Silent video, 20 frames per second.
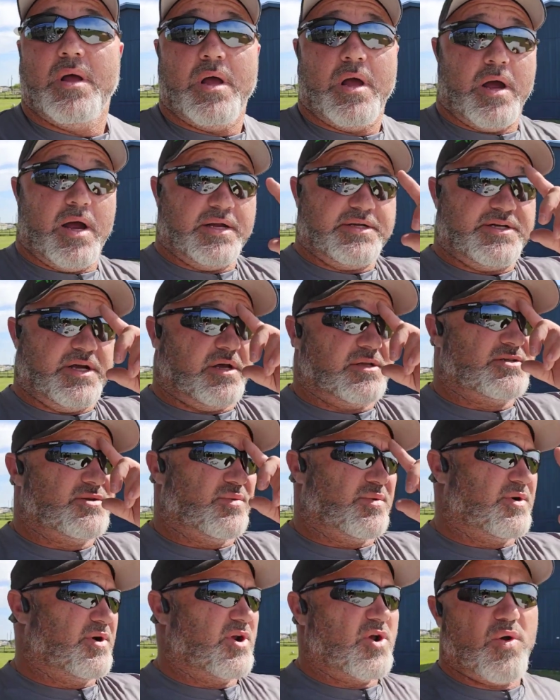All right, y'all, so
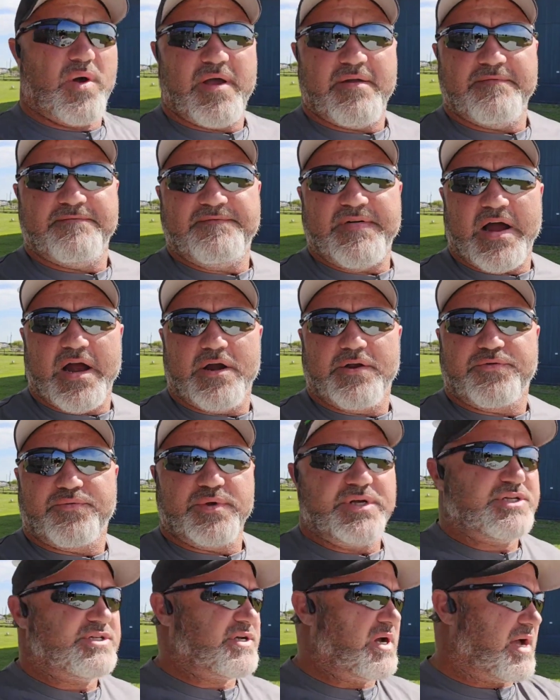we're gonna go ahead and fire
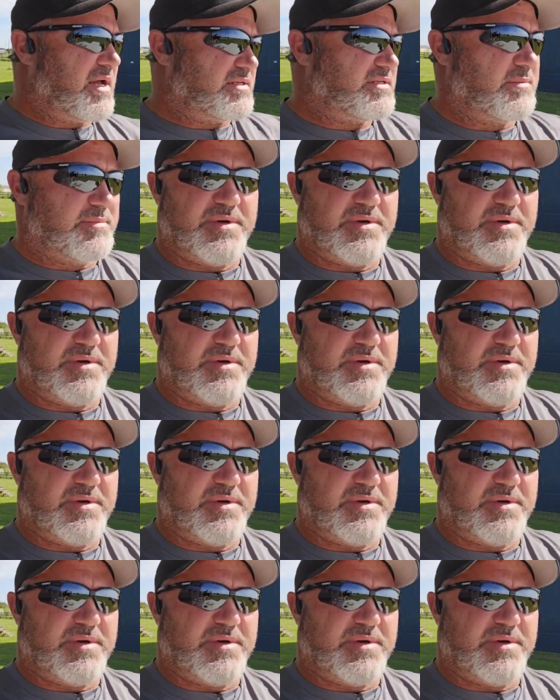3 shots.